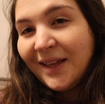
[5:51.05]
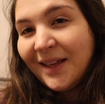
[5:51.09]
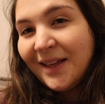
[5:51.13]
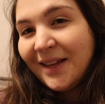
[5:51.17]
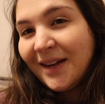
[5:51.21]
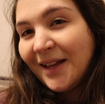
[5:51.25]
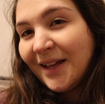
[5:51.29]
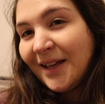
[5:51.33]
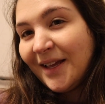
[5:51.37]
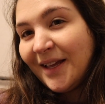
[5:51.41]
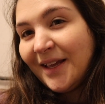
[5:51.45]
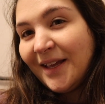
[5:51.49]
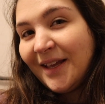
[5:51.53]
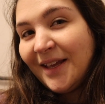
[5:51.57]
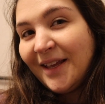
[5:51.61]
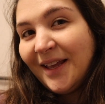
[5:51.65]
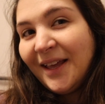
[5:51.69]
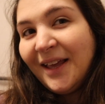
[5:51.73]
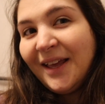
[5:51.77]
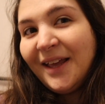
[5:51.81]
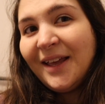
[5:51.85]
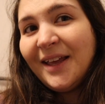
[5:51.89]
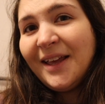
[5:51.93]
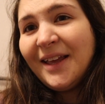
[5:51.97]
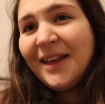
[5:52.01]
And
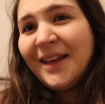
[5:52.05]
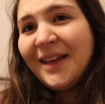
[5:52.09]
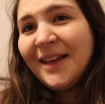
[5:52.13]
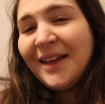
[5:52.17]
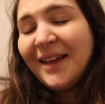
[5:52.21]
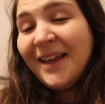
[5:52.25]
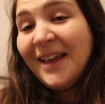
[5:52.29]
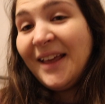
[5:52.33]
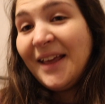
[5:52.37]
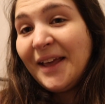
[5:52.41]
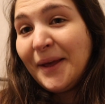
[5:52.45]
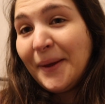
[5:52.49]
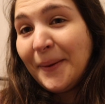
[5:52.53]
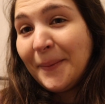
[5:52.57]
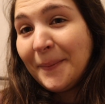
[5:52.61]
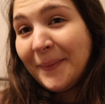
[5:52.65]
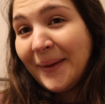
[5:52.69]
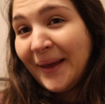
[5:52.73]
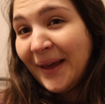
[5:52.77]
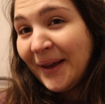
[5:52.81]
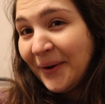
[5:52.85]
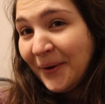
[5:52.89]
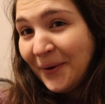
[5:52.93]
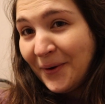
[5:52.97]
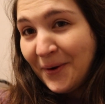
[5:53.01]
I am
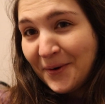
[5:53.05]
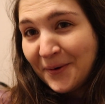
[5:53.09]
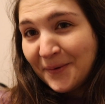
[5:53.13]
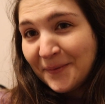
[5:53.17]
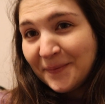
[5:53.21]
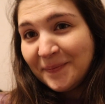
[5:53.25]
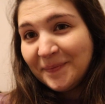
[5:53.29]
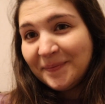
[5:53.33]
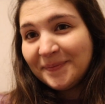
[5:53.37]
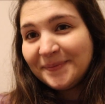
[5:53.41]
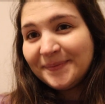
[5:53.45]
back home.